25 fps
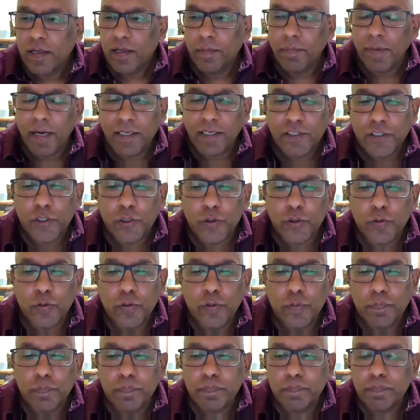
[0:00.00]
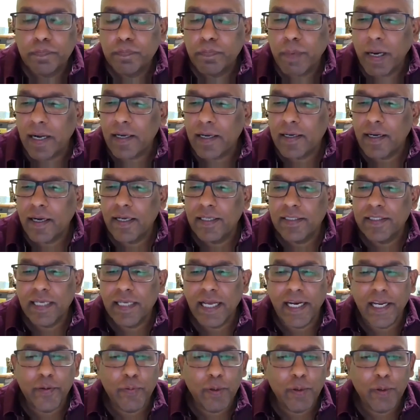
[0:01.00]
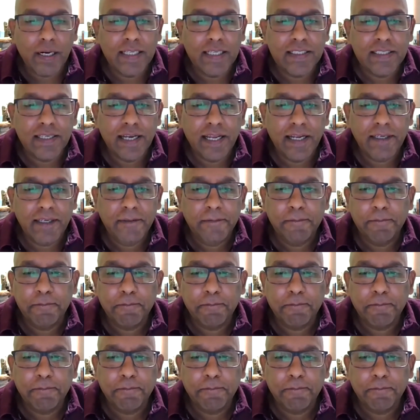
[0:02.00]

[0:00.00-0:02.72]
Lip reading: Manshu, Pankaj, anyone listening?